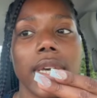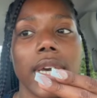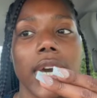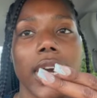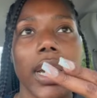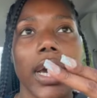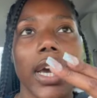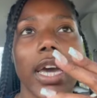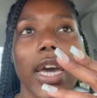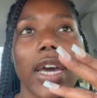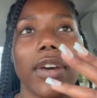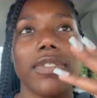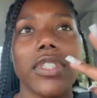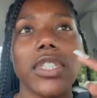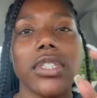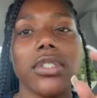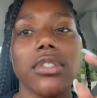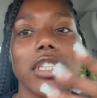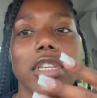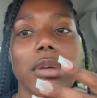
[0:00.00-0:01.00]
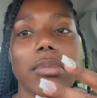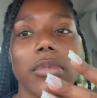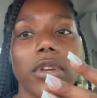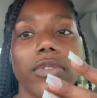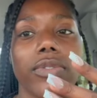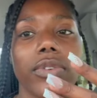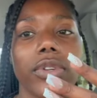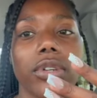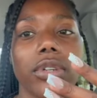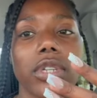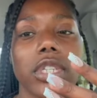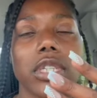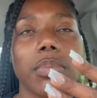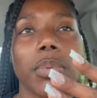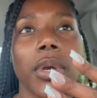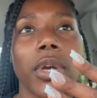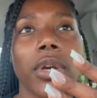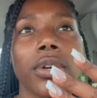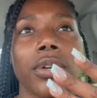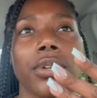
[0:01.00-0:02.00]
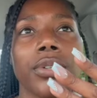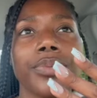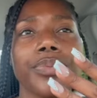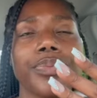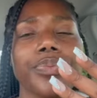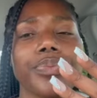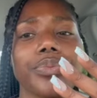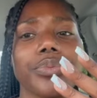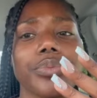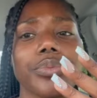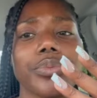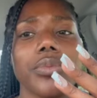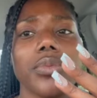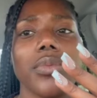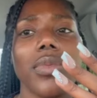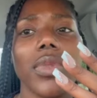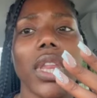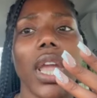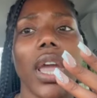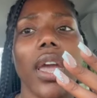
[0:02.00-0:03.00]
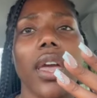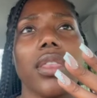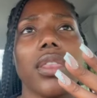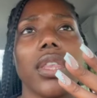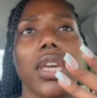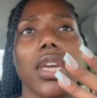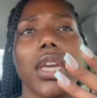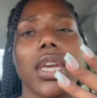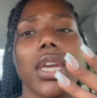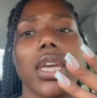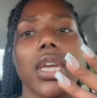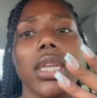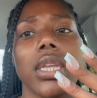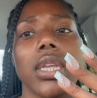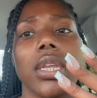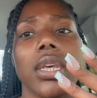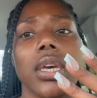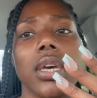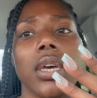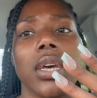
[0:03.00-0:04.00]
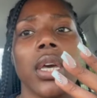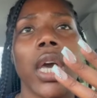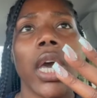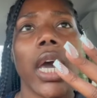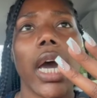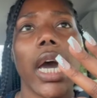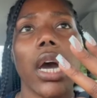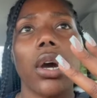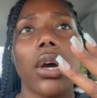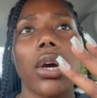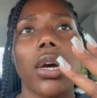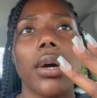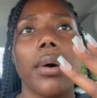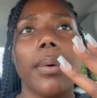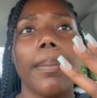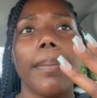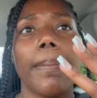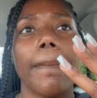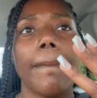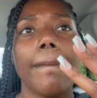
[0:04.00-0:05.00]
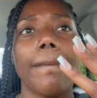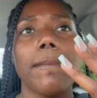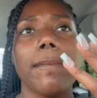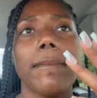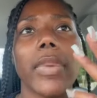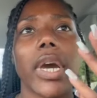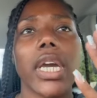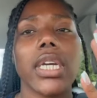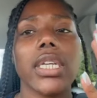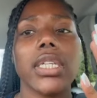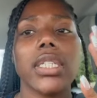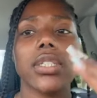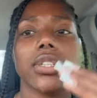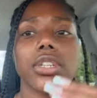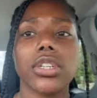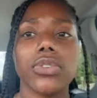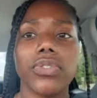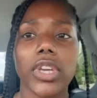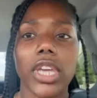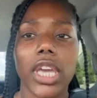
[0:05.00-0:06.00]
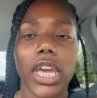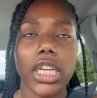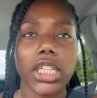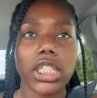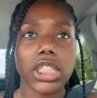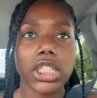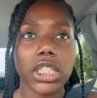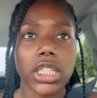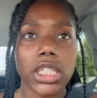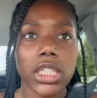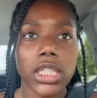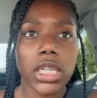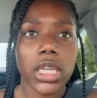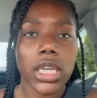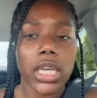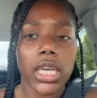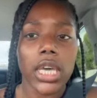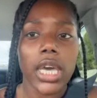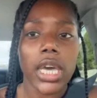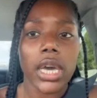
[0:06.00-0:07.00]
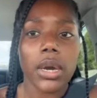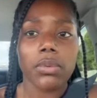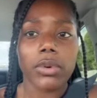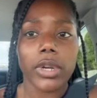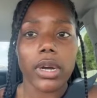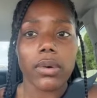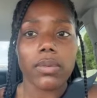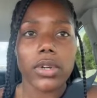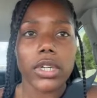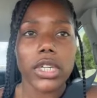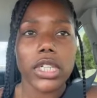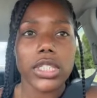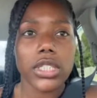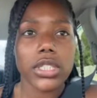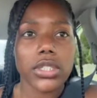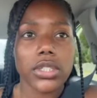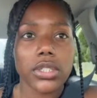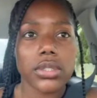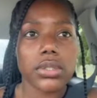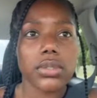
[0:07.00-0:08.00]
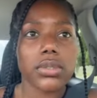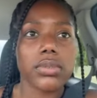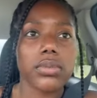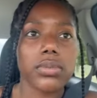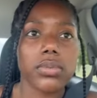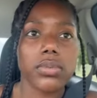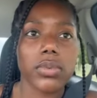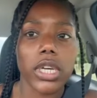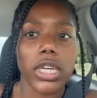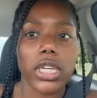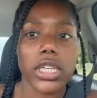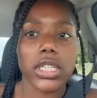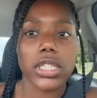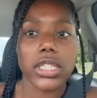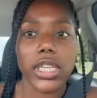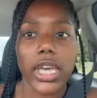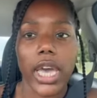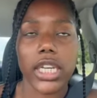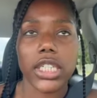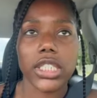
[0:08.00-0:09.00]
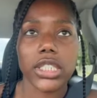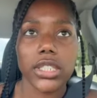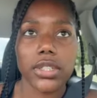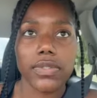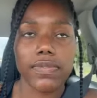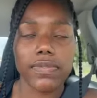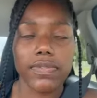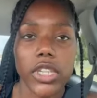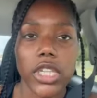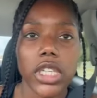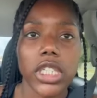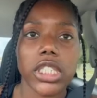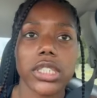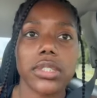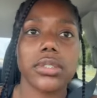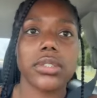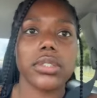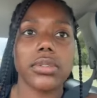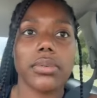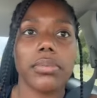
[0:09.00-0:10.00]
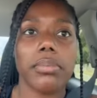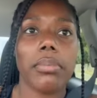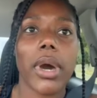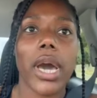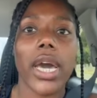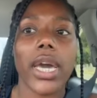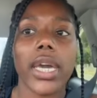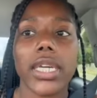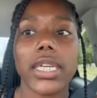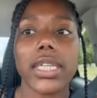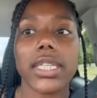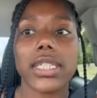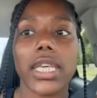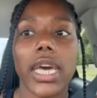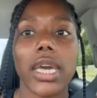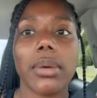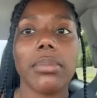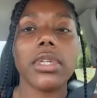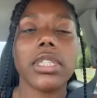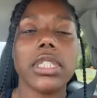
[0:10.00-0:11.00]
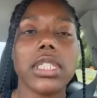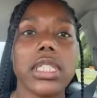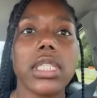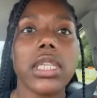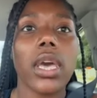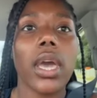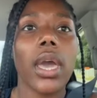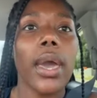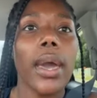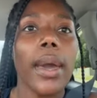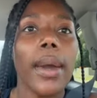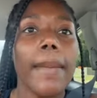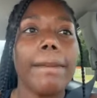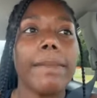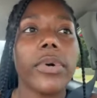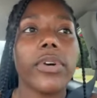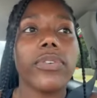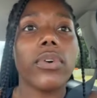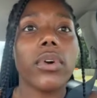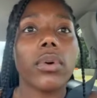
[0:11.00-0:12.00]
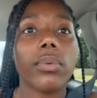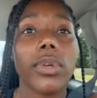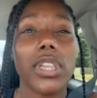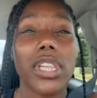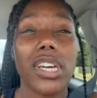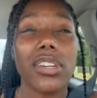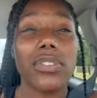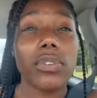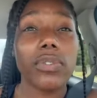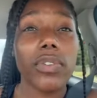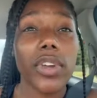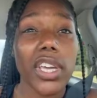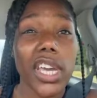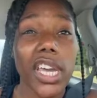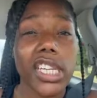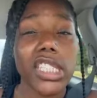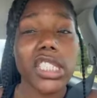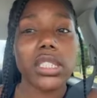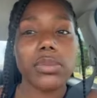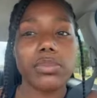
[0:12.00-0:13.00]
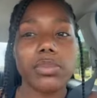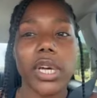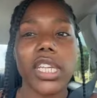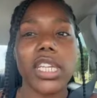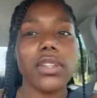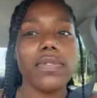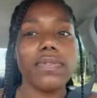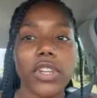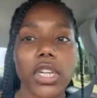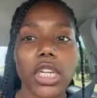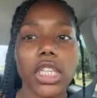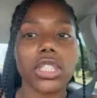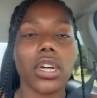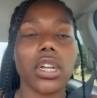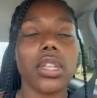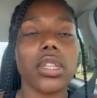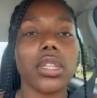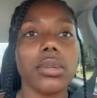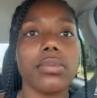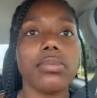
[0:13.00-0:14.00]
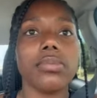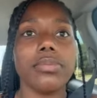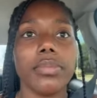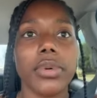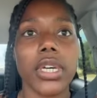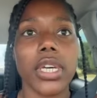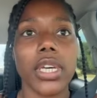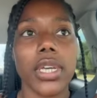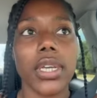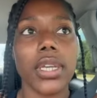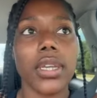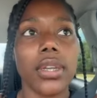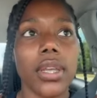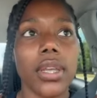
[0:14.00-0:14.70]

I have to do something for Notice Apparel, and then my certification. What I wanted to do was actually finish my assignments before we left for vacation, but I didn't finish all of them. But